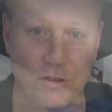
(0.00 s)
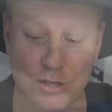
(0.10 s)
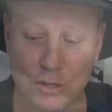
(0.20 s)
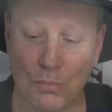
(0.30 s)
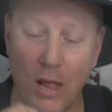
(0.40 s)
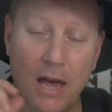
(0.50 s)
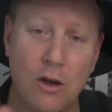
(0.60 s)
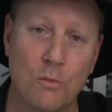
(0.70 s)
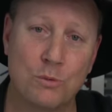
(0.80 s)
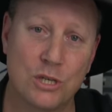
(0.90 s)
display
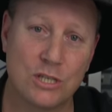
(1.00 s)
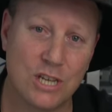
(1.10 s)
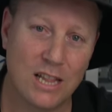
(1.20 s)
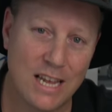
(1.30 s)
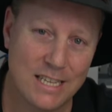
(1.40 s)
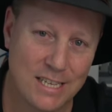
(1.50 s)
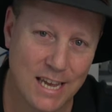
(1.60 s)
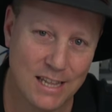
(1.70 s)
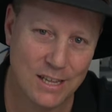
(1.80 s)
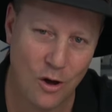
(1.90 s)
option. So let's
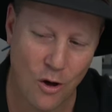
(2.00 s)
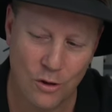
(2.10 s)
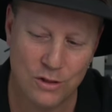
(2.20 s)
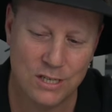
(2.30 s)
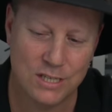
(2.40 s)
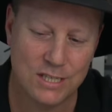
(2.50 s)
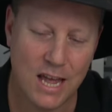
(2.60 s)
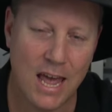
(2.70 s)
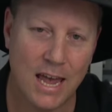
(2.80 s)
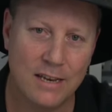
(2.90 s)
get it on the
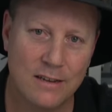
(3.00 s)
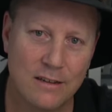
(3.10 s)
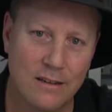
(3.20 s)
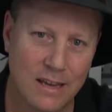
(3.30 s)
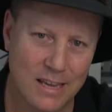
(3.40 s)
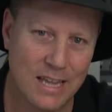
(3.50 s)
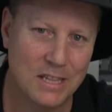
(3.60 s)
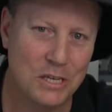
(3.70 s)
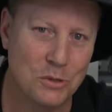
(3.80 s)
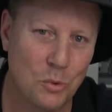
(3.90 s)
stand and get
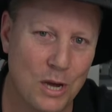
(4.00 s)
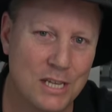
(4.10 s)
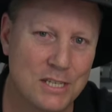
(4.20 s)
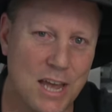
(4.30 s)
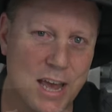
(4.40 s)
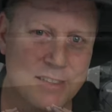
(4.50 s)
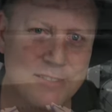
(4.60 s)
these wings out.